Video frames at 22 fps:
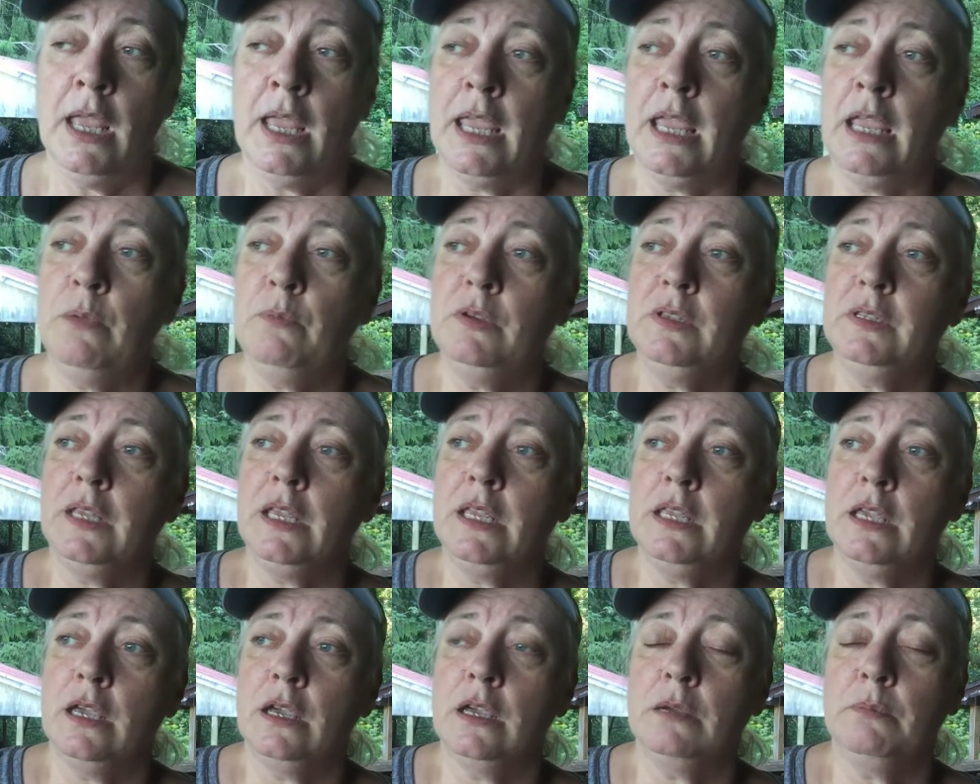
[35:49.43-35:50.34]
He was a
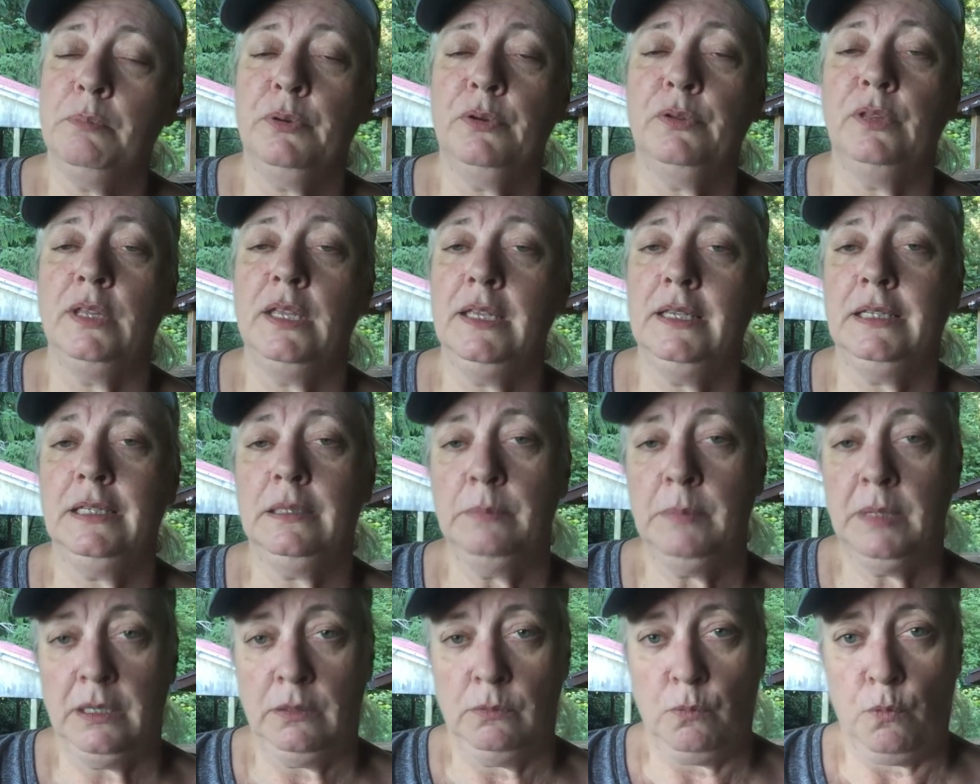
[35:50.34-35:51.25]
young
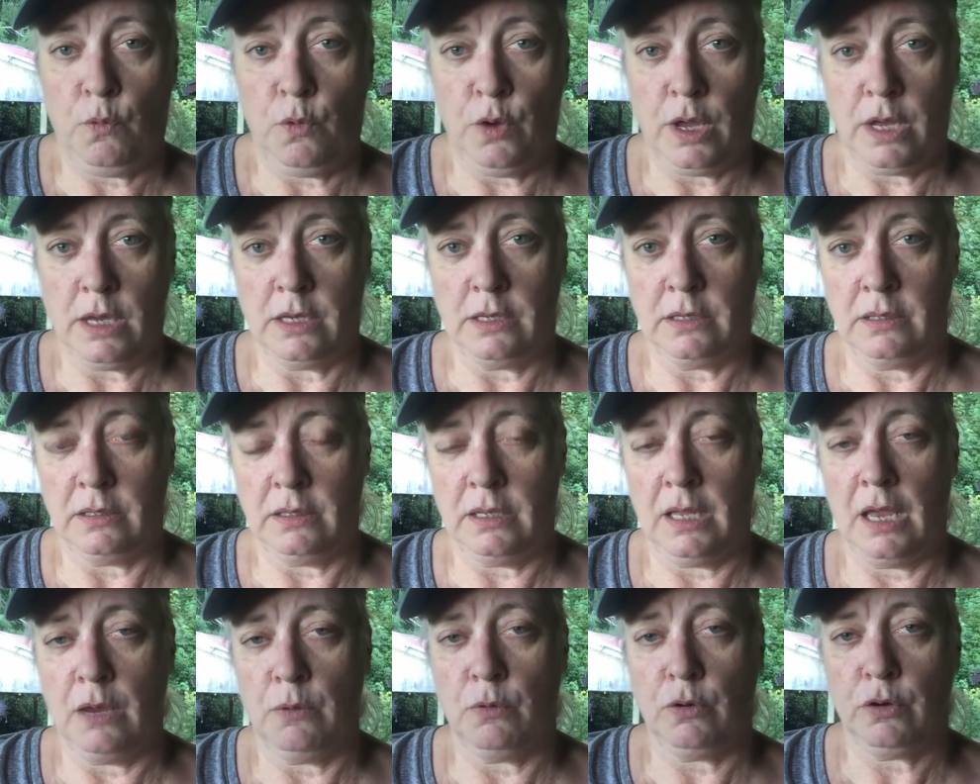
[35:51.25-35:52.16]
policeman
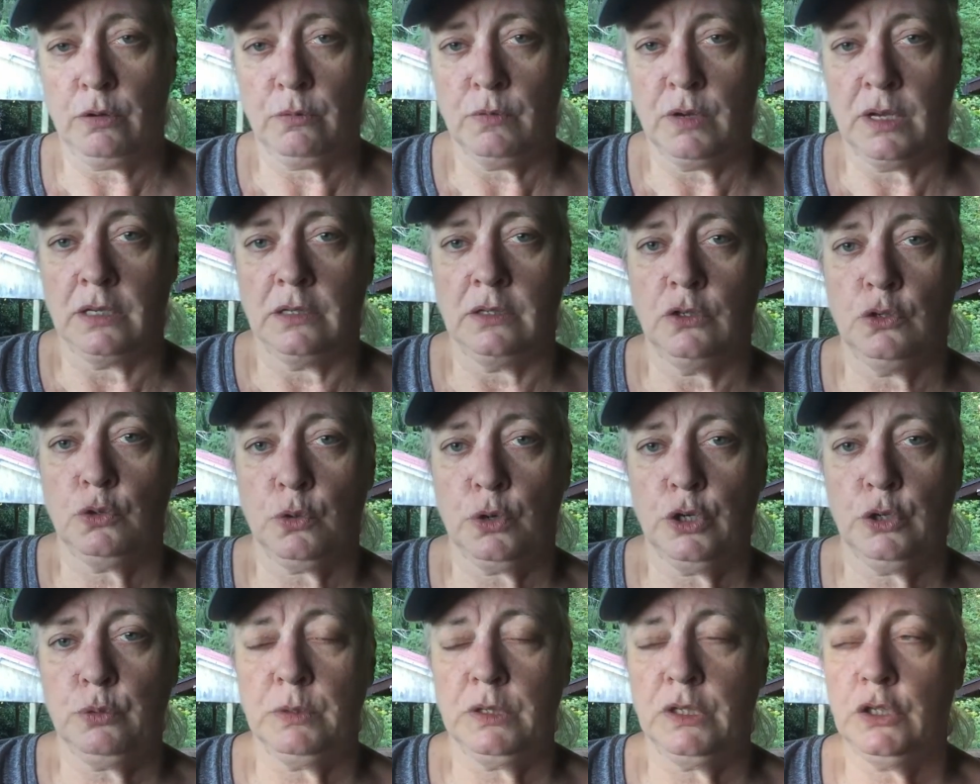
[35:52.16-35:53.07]
when
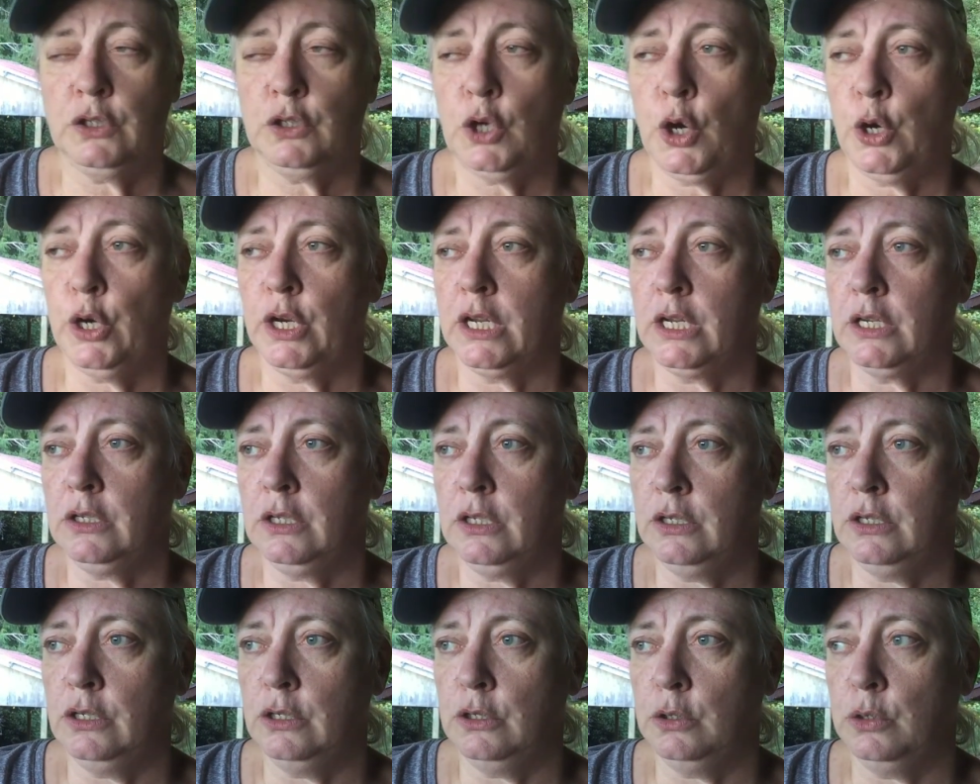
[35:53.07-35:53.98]
George was starting
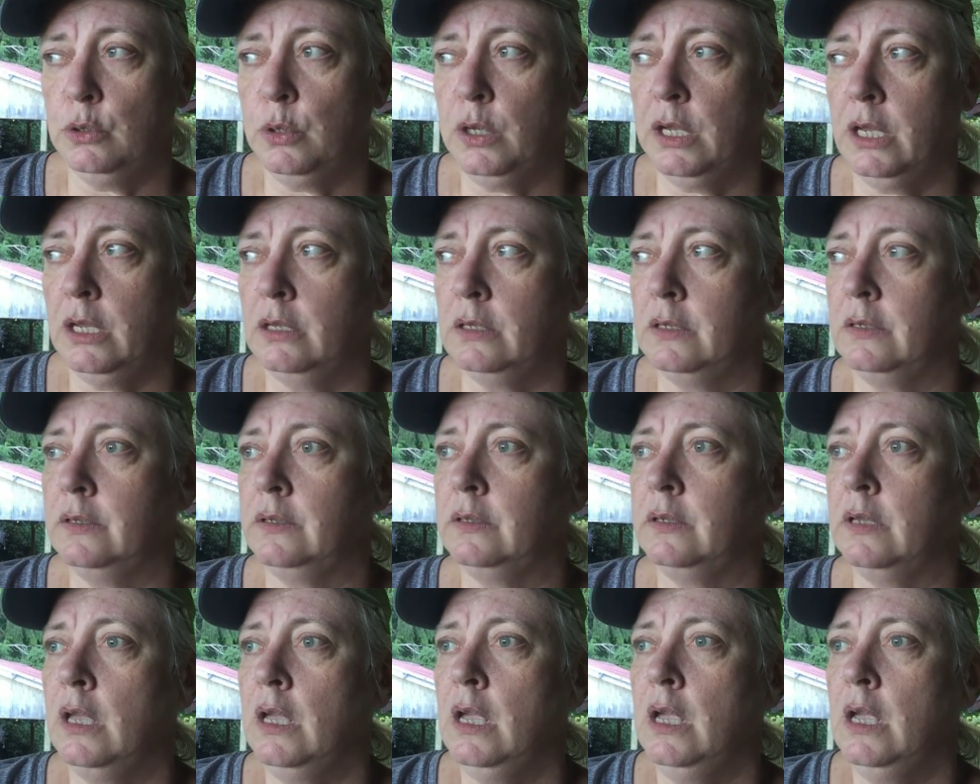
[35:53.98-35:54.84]
to do his